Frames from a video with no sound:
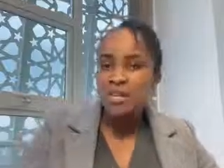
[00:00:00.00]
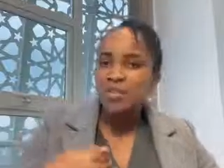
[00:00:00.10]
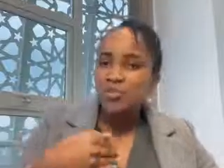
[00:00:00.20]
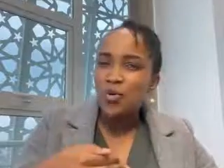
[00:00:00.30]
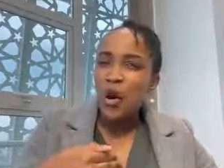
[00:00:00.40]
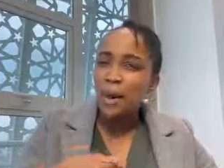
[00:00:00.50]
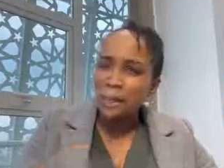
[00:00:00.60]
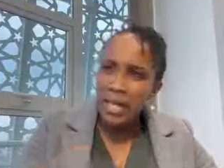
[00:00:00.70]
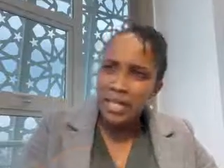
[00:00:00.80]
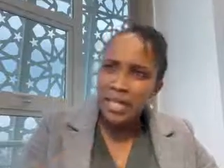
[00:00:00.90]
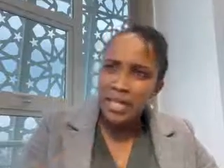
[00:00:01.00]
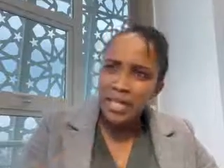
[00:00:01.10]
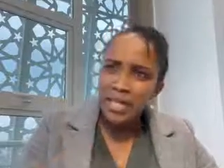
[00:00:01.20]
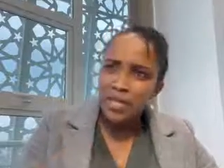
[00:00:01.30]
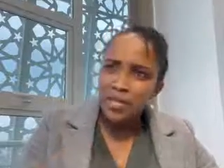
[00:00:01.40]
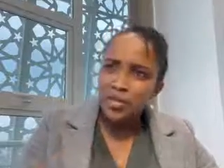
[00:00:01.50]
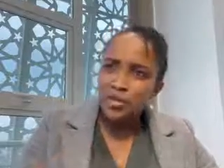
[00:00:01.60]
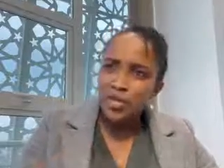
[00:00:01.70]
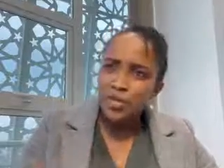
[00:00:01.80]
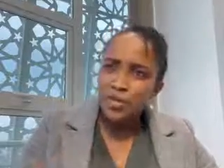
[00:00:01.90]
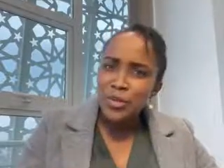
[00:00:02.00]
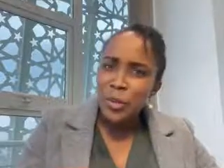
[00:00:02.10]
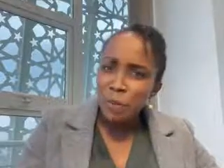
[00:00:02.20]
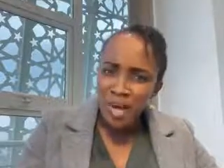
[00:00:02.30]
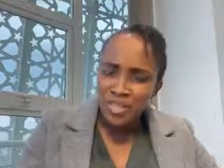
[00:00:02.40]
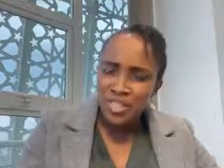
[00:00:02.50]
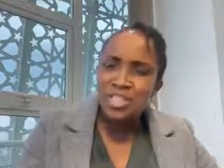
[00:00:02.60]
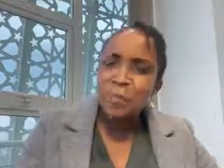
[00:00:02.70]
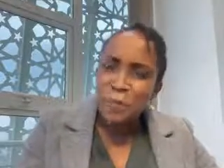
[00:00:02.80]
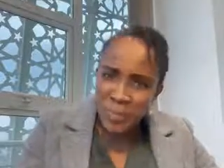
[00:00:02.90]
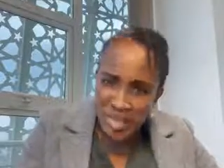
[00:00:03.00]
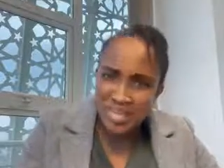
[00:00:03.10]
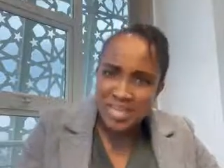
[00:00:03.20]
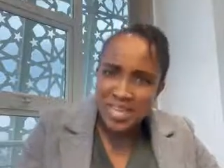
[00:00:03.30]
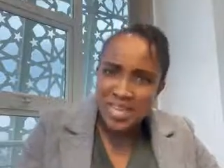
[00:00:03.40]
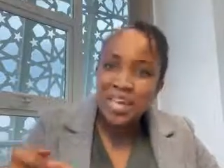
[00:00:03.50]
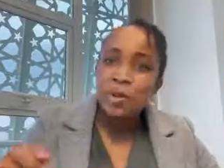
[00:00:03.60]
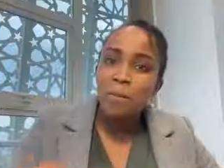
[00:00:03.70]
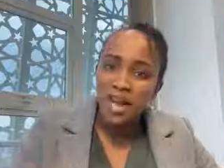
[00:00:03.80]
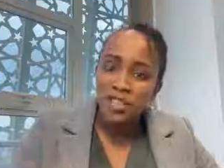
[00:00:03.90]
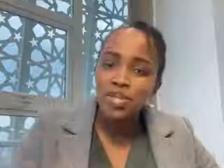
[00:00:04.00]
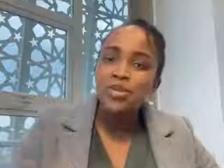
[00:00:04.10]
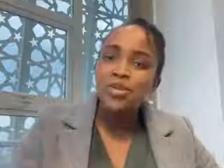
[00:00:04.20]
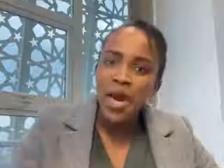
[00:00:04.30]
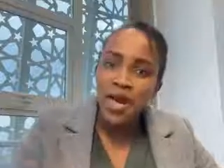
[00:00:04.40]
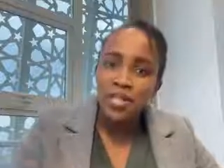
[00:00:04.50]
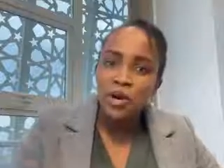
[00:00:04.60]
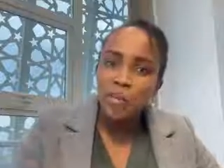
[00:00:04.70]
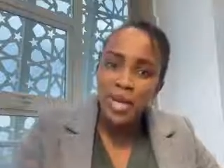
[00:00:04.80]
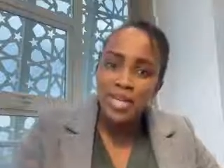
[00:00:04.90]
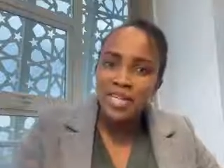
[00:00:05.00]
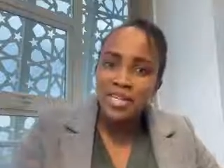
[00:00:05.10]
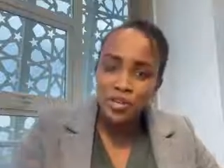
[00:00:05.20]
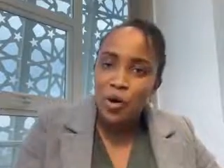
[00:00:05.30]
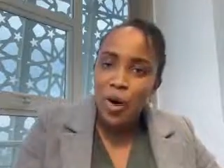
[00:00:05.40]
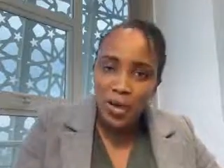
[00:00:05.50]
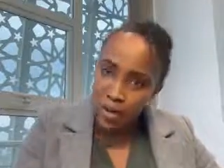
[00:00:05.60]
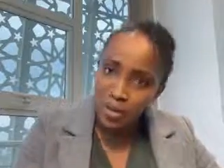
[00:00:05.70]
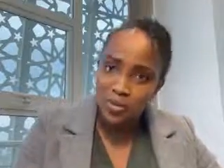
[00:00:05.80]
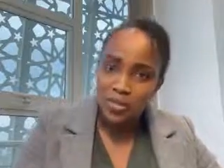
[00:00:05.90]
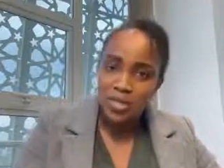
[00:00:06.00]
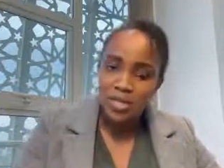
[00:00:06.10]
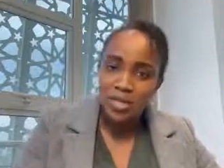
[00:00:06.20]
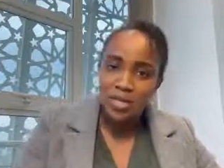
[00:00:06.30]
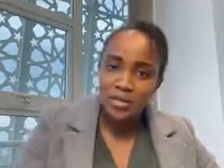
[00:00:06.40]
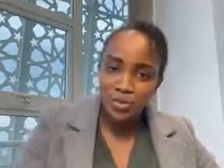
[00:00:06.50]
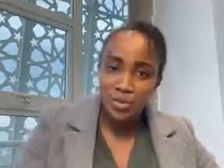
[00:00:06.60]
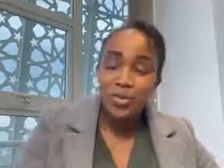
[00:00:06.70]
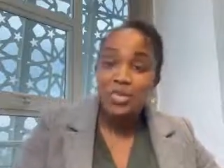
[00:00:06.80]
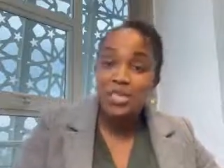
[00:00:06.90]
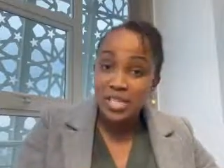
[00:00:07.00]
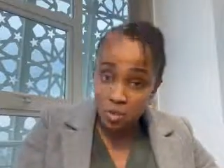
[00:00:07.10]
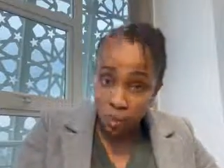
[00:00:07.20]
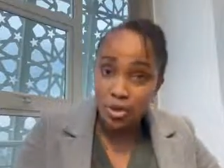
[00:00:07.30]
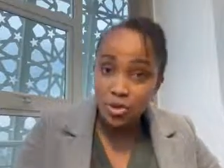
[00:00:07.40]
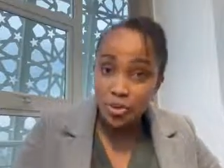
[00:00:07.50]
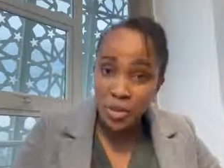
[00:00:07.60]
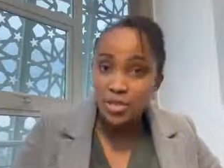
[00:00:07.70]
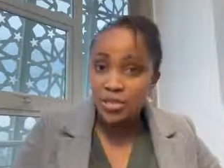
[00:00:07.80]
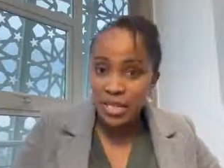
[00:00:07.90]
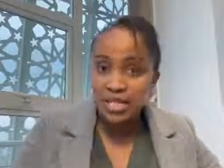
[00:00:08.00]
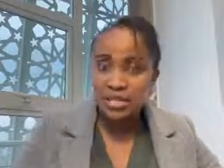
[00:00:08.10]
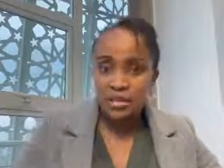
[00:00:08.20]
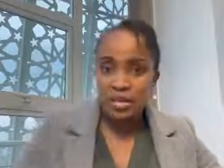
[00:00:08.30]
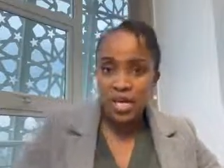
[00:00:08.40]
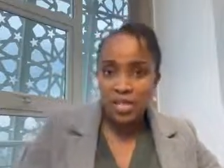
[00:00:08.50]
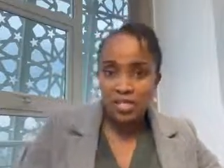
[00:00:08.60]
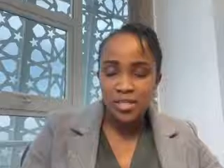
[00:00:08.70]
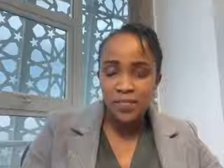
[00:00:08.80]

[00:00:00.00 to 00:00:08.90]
So for our money to fall due in March, it means in March you had our money in your account, you know, because that's when you're meant to release it to us.